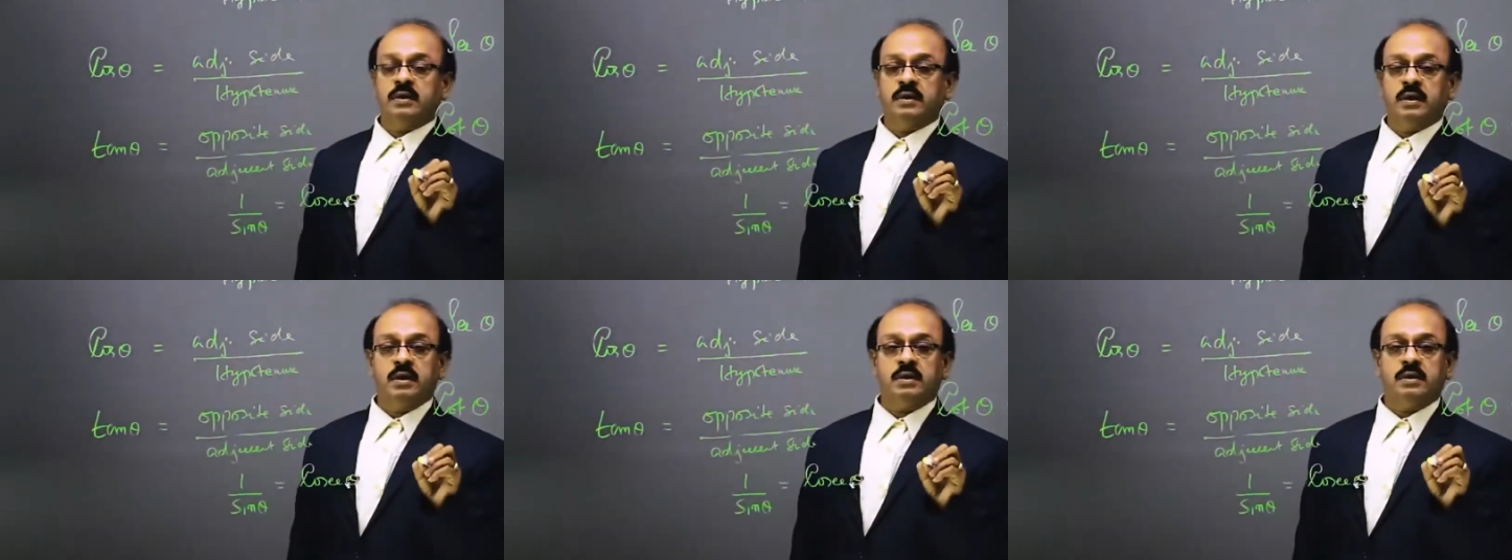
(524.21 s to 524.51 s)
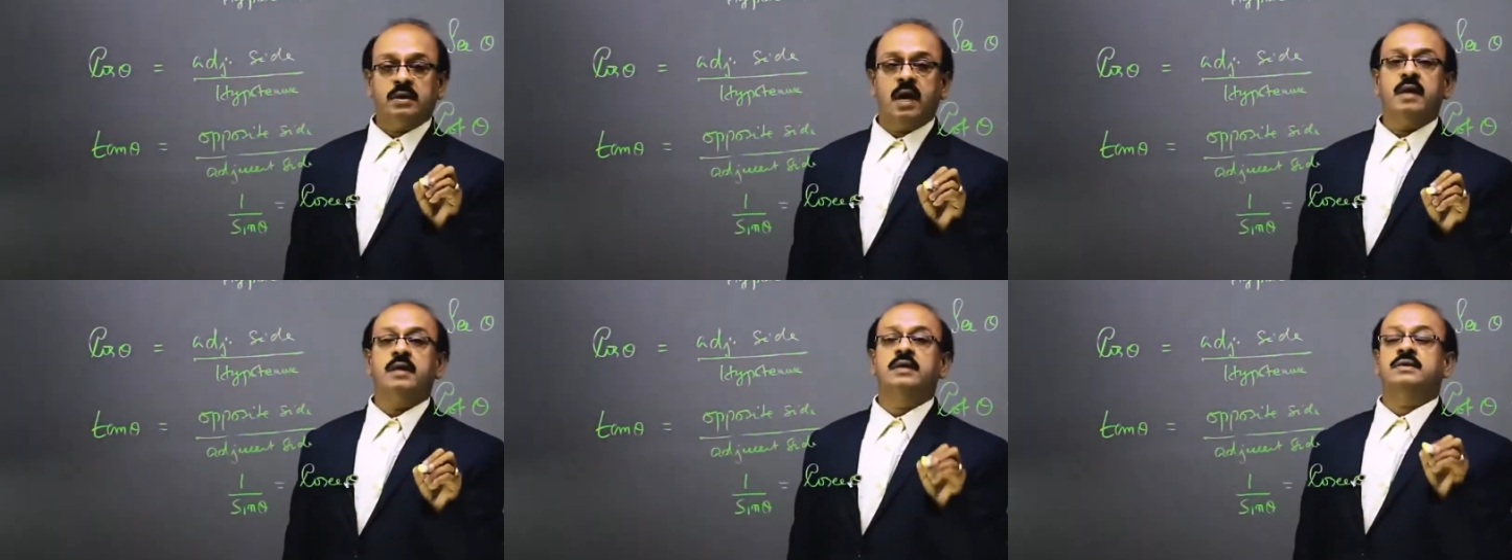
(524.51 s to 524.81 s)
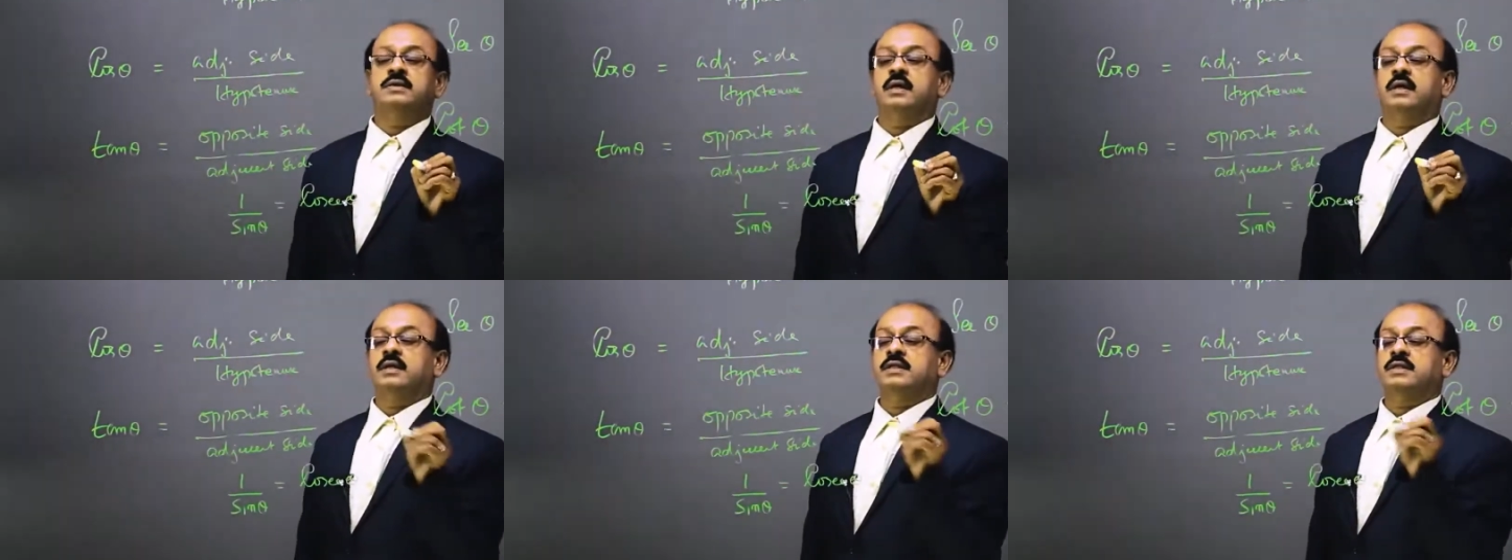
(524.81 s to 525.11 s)
theta
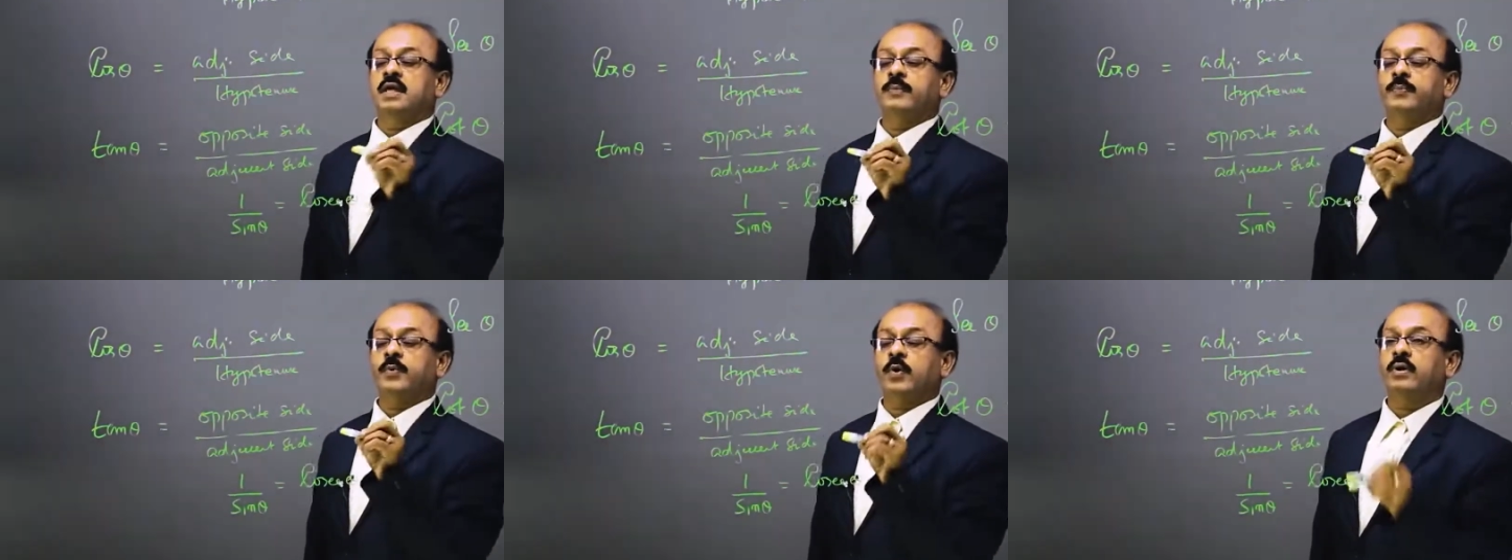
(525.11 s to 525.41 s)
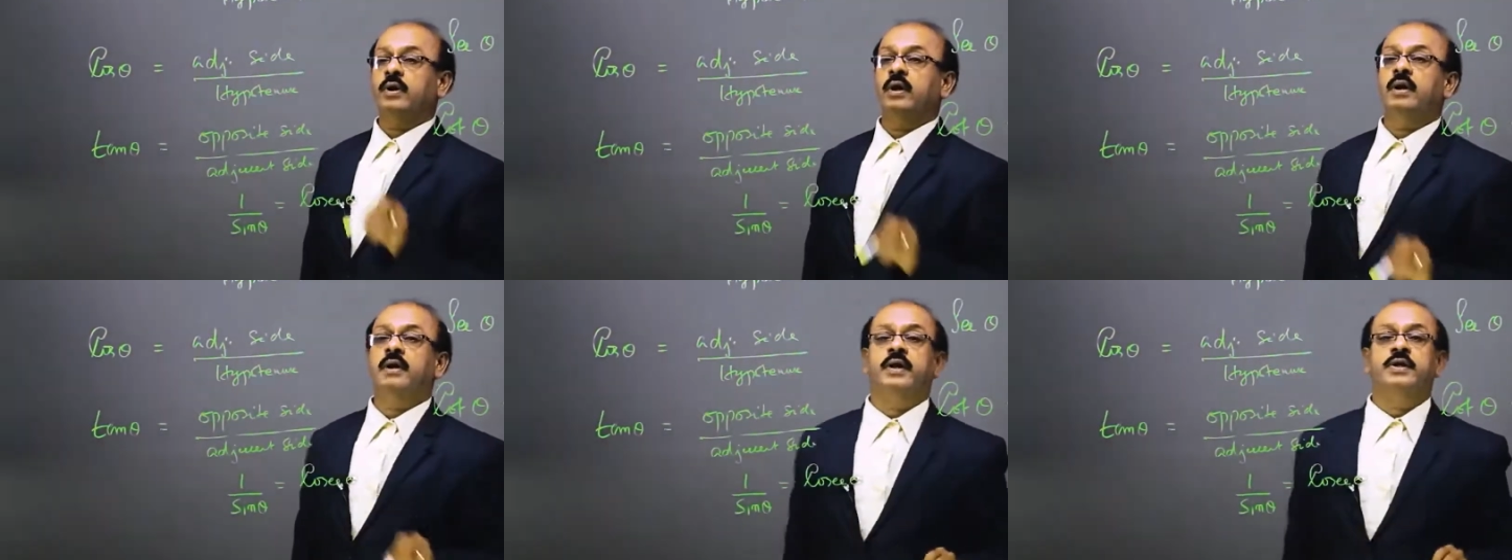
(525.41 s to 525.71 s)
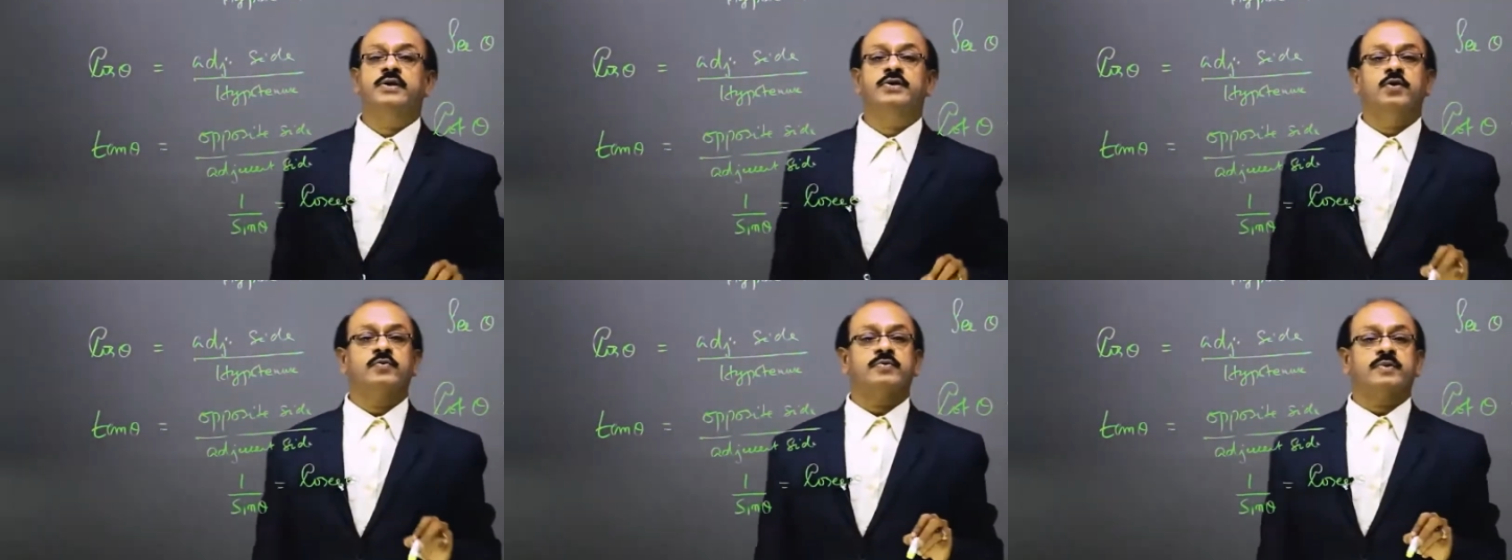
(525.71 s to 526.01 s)
is the reciprocal
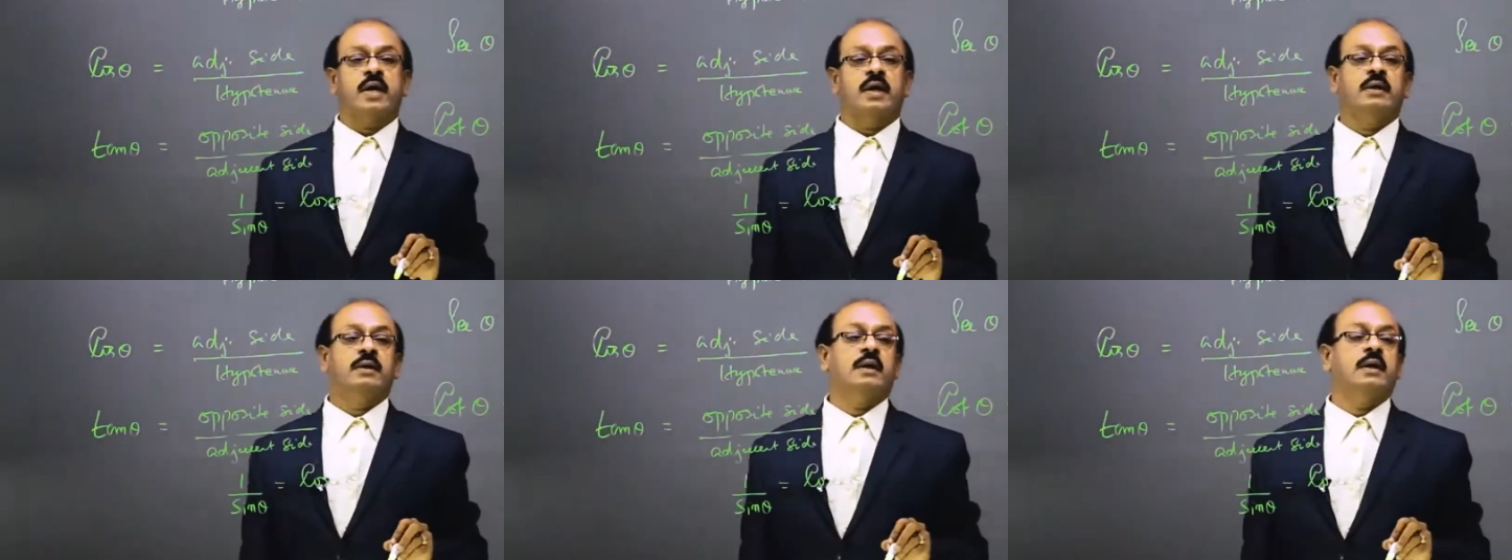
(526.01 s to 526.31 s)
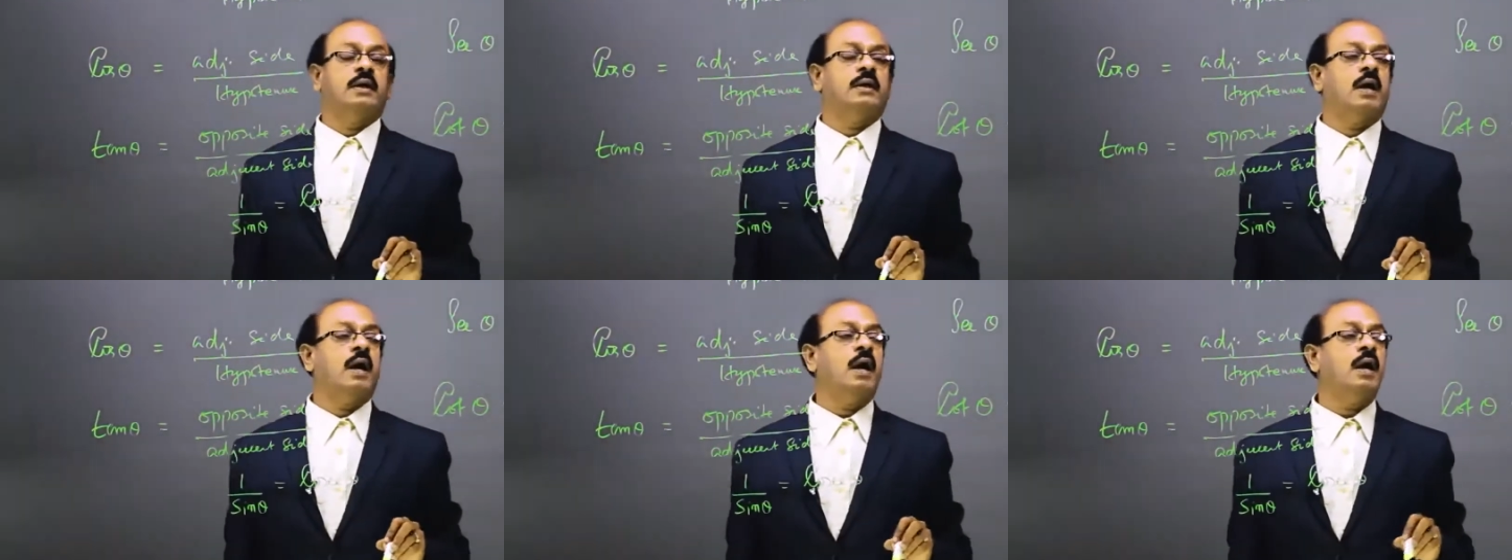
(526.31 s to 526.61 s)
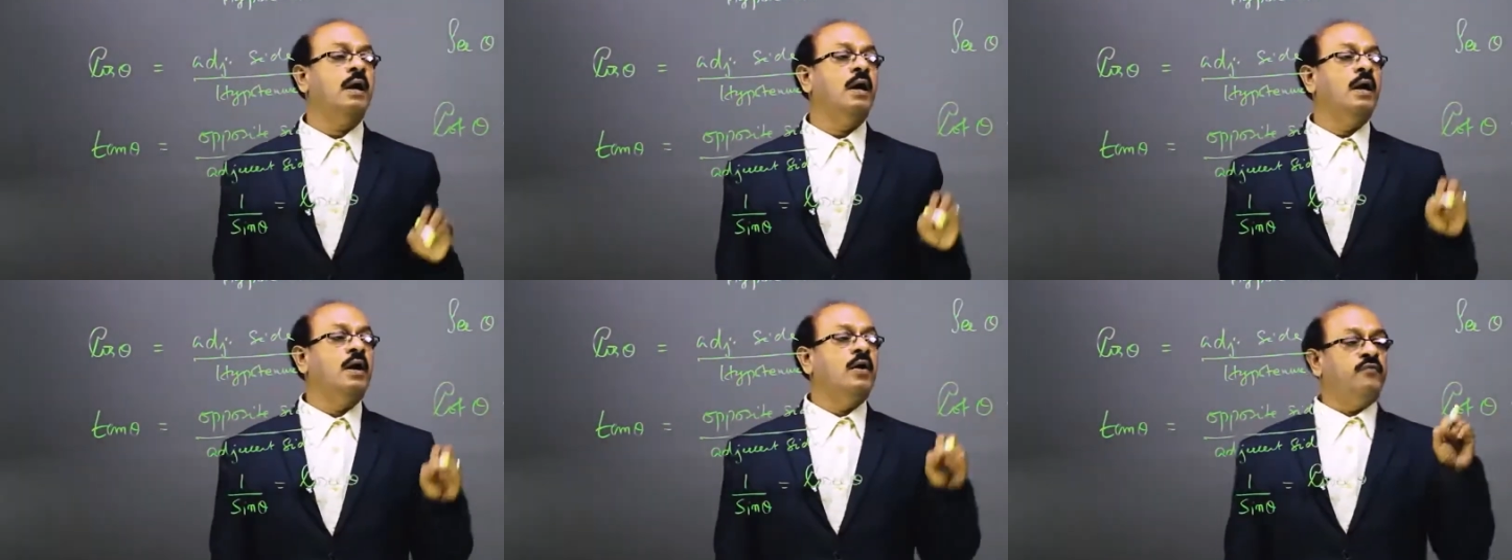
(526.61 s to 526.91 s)
ratio of sin
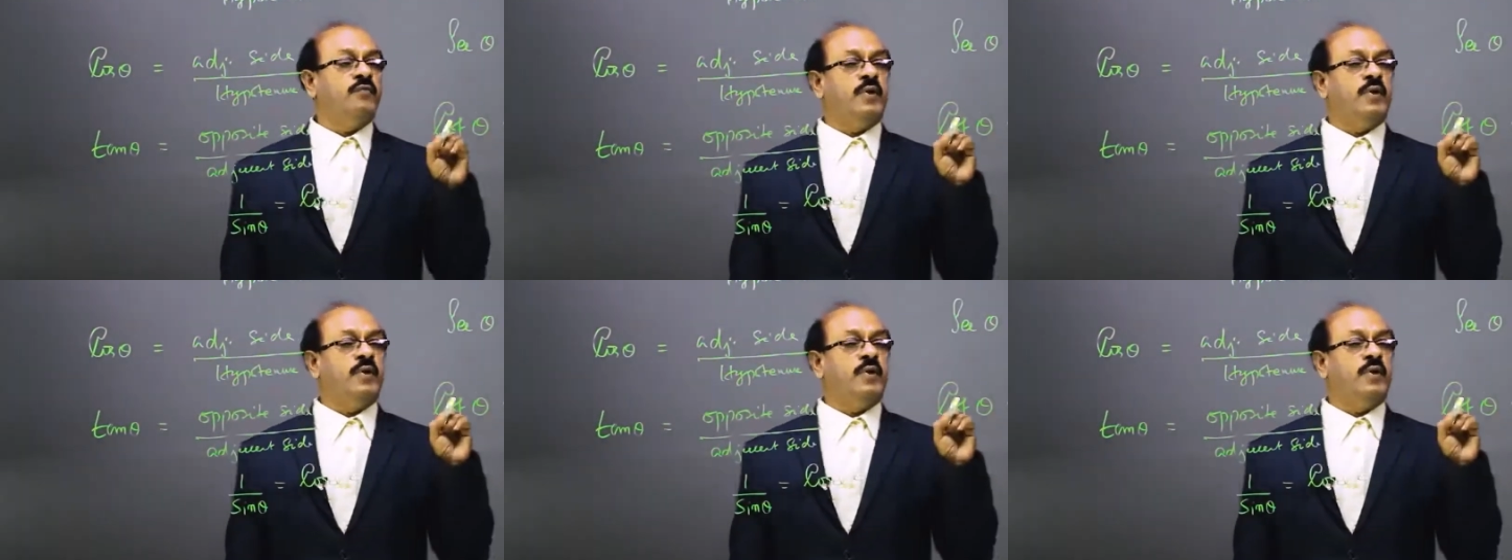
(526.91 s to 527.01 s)
theta,